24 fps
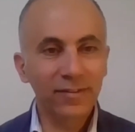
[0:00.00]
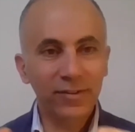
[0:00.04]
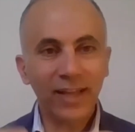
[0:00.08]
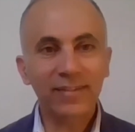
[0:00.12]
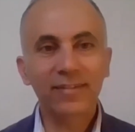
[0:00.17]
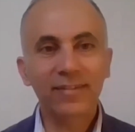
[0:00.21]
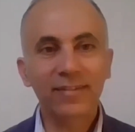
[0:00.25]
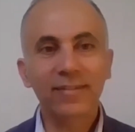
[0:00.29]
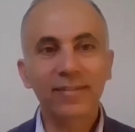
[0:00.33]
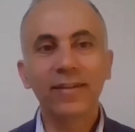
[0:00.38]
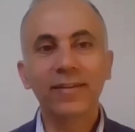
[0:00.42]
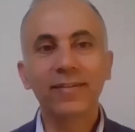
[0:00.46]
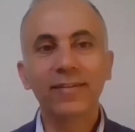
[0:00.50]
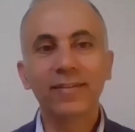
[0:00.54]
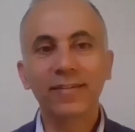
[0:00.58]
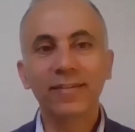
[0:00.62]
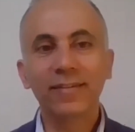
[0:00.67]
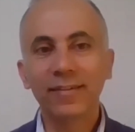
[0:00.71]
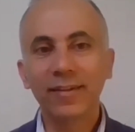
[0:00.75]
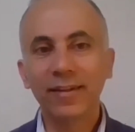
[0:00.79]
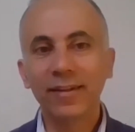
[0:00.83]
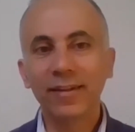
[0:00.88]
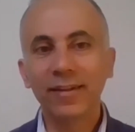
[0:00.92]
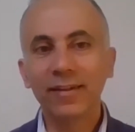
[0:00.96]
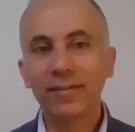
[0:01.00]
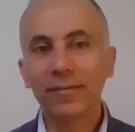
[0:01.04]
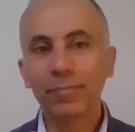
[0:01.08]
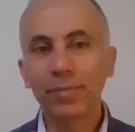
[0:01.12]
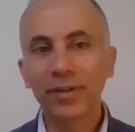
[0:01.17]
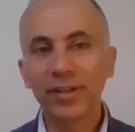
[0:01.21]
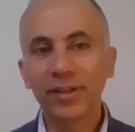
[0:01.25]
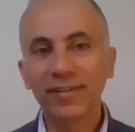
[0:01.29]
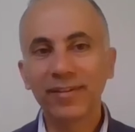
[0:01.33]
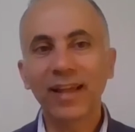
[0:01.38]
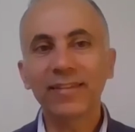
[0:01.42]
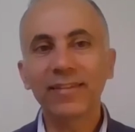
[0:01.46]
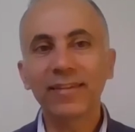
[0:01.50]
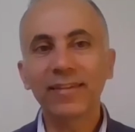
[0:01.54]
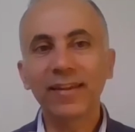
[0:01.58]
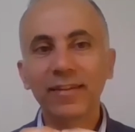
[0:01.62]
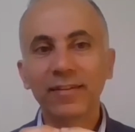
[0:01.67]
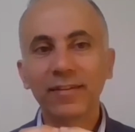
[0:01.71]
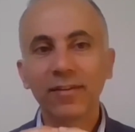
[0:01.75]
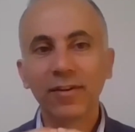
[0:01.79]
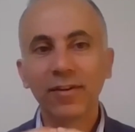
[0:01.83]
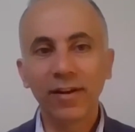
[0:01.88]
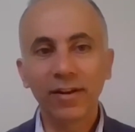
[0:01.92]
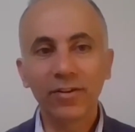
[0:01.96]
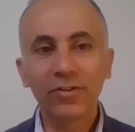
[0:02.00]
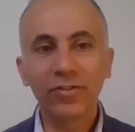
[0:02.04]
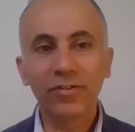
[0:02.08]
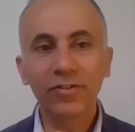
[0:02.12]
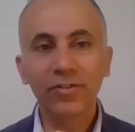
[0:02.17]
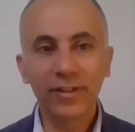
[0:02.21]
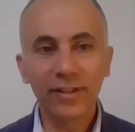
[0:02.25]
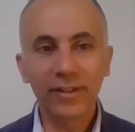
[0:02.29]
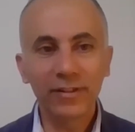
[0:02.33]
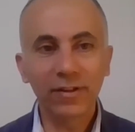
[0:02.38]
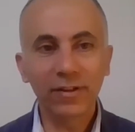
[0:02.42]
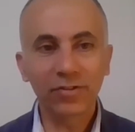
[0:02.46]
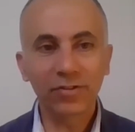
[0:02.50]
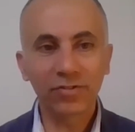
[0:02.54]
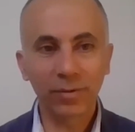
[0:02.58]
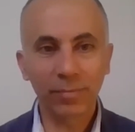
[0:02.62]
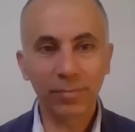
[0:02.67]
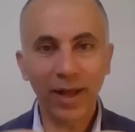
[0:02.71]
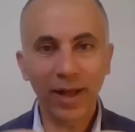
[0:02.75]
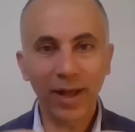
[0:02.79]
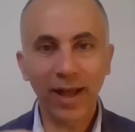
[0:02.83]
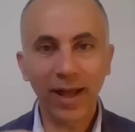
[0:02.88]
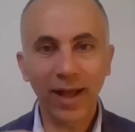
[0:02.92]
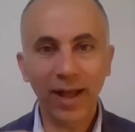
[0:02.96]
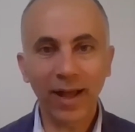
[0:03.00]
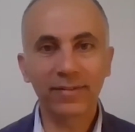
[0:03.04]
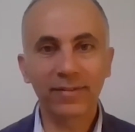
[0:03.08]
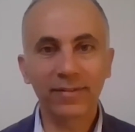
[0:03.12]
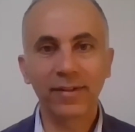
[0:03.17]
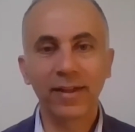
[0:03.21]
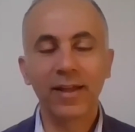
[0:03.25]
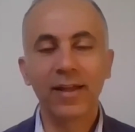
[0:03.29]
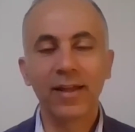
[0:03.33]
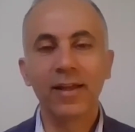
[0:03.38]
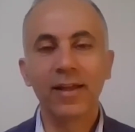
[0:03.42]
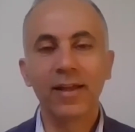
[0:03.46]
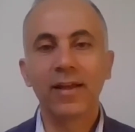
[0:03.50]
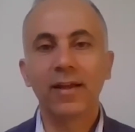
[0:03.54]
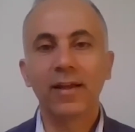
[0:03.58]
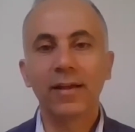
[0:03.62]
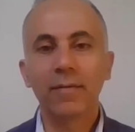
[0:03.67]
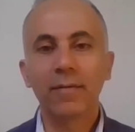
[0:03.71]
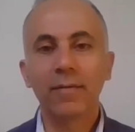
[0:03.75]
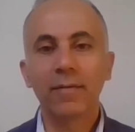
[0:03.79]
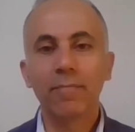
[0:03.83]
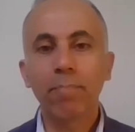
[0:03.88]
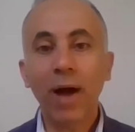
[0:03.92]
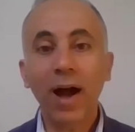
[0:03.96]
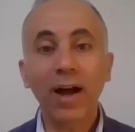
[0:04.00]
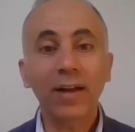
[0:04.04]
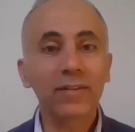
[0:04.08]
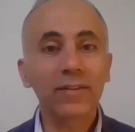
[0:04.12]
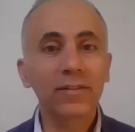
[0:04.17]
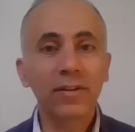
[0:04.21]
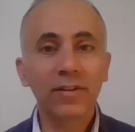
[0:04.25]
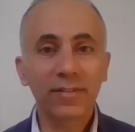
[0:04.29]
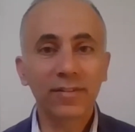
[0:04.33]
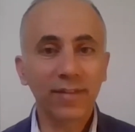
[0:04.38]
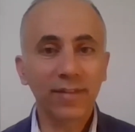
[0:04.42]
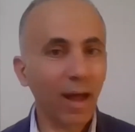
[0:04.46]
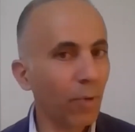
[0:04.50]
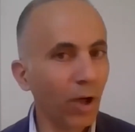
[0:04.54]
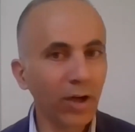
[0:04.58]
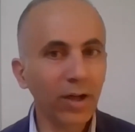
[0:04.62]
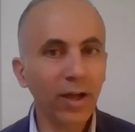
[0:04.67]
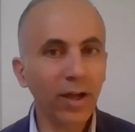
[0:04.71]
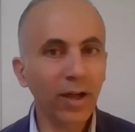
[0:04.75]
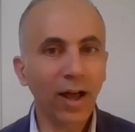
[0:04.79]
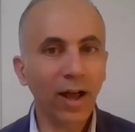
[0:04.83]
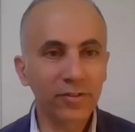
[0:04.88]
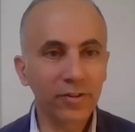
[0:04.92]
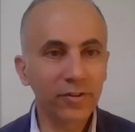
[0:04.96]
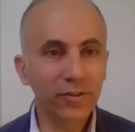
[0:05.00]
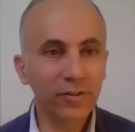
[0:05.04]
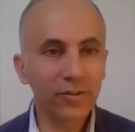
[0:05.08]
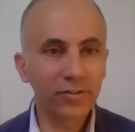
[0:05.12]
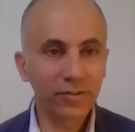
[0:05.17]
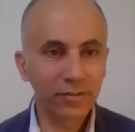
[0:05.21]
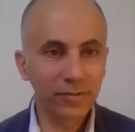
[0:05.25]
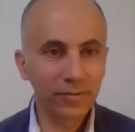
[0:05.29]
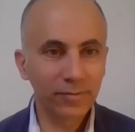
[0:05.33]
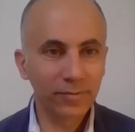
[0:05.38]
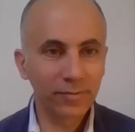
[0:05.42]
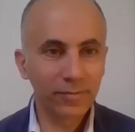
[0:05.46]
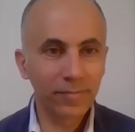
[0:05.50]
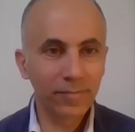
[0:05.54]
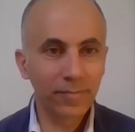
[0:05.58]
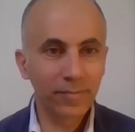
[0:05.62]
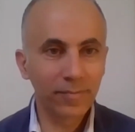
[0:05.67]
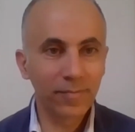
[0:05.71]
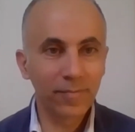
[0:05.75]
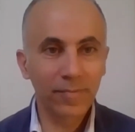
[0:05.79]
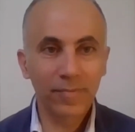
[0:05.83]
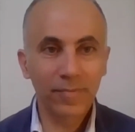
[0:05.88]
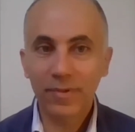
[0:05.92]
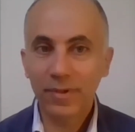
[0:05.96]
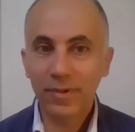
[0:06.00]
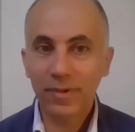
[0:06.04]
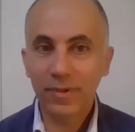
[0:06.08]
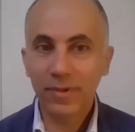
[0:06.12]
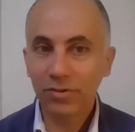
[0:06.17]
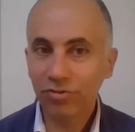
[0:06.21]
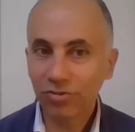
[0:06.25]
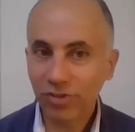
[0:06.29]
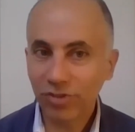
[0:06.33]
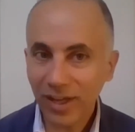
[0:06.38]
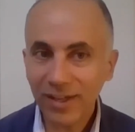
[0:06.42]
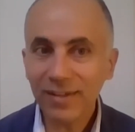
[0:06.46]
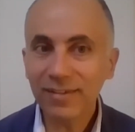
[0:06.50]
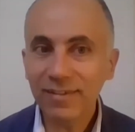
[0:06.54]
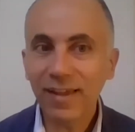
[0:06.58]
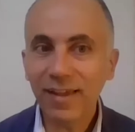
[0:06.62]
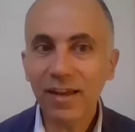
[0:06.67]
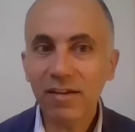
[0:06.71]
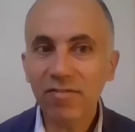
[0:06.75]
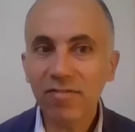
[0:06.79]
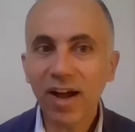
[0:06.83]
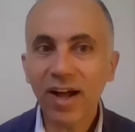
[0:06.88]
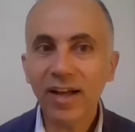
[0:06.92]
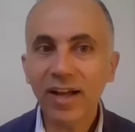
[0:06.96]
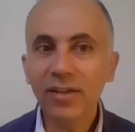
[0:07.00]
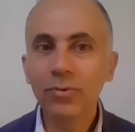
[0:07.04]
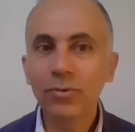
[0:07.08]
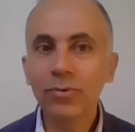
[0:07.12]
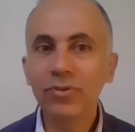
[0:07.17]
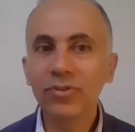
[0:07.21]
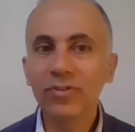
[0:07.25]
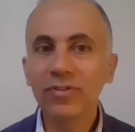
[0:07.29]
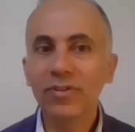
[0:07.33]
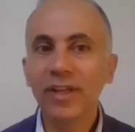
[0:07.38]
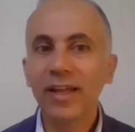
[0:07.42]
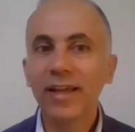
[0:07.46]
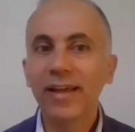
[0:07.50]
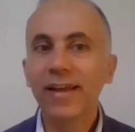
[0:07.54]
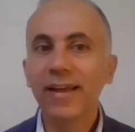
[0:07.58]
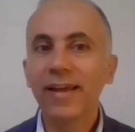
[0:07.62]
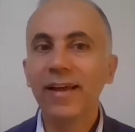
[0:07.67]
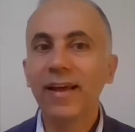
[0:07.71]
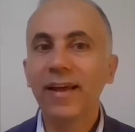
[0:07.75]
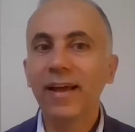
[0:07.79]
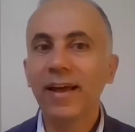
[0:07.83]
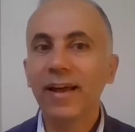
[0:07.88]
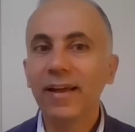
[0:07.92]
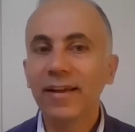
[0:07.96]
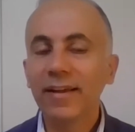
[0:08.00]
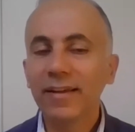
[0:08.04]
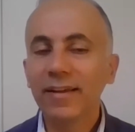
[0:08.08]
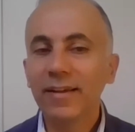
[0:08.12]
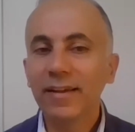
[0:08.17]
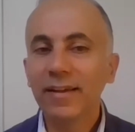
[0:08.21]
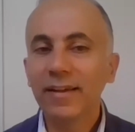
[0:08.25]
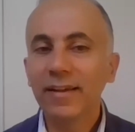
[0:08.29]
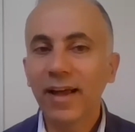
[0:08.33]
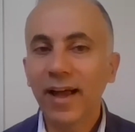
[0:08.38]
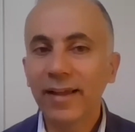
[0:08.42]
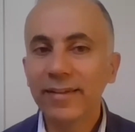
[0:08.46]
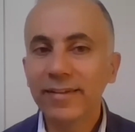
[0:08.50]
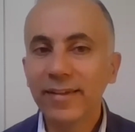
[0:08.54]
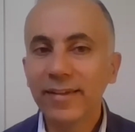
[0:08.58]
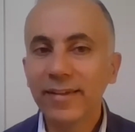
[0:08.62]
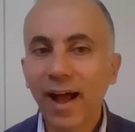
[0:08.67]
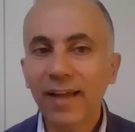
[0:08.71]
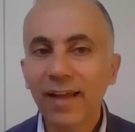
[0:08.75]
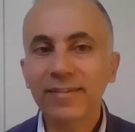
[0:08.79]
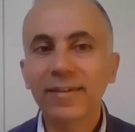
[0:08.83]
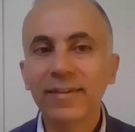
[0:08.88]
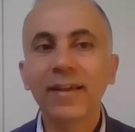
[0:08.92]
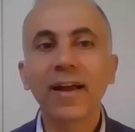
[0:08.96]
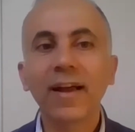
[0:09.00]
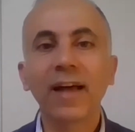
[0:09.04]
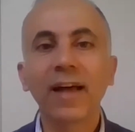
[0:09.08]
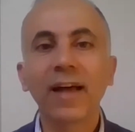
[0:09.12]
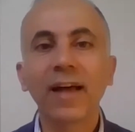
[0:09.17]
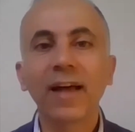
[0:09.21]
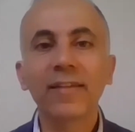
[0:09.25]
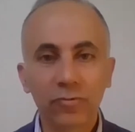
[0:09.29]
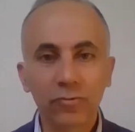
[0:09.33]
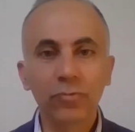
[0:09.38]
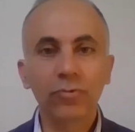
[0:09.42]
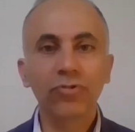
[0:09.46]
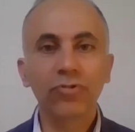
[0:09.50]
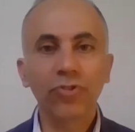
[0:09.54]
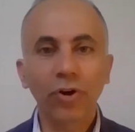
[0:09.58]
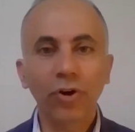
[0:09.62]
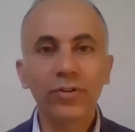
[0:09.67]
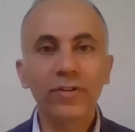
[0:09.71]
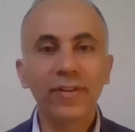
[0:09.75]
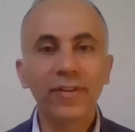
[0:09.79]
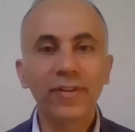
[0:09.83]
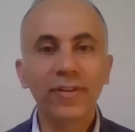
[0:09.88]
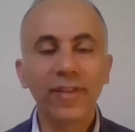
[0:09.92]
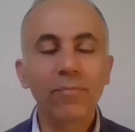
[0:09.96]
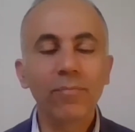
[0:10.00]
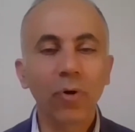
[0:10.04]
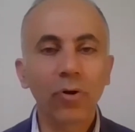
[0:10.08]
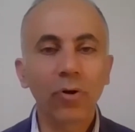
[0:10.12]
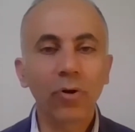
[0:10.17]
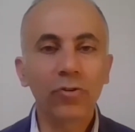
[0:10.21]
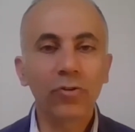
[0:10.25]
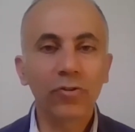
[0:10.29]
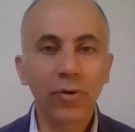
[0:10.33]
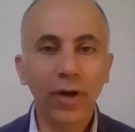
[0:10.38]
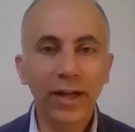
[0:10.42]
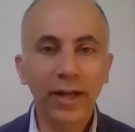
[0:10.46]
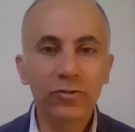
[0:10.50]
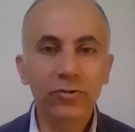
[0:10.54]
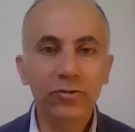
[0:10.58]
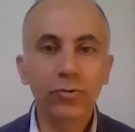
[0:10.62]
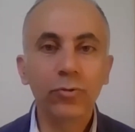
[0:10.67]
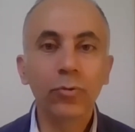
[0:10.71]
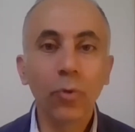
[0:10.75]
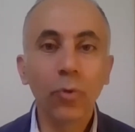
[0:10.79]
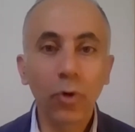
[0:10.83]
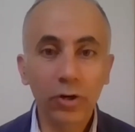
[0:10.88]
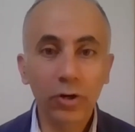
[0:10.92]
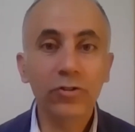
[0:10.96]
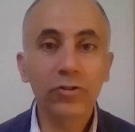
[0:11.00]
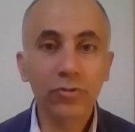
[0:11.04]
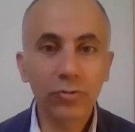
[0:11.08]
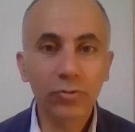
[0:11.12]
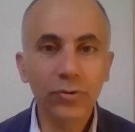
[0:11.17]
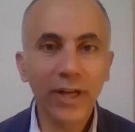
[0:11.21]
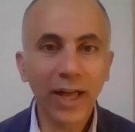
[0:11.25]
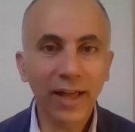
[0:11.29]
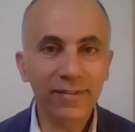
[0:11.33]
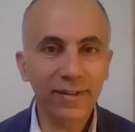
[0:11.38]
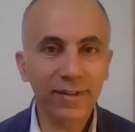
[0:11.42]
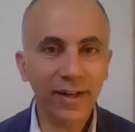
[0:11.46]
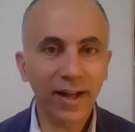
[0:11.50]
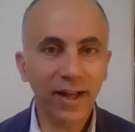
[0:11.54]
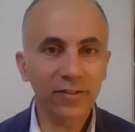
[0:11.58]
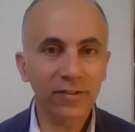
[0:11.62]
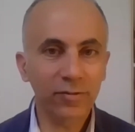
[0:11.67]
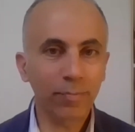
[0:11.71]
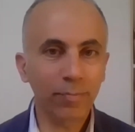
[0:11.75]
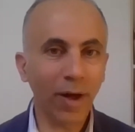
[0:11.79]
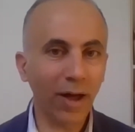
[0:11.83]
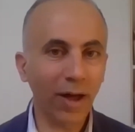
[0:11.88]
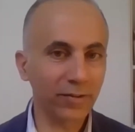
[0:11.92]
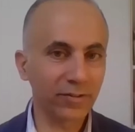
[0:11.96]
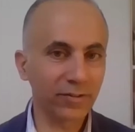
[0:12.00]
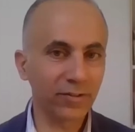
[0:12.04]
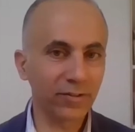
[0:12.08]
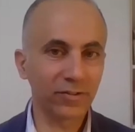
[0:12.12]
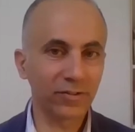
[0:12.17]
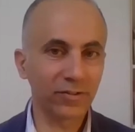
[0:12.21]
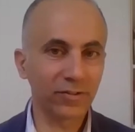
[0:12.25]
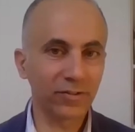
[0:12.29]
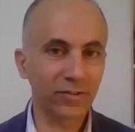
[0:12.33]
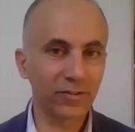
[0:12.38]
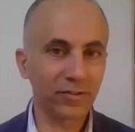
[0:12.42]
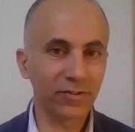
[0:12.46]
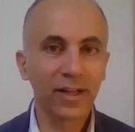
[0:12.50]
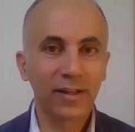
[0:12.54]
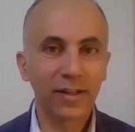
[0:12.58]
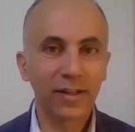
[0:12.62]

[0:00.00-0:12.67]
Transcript: It, the text is, is presenting the religious leadership as uh, partners among others, sharing their values, uh, and asking others to join them also and to work together as partners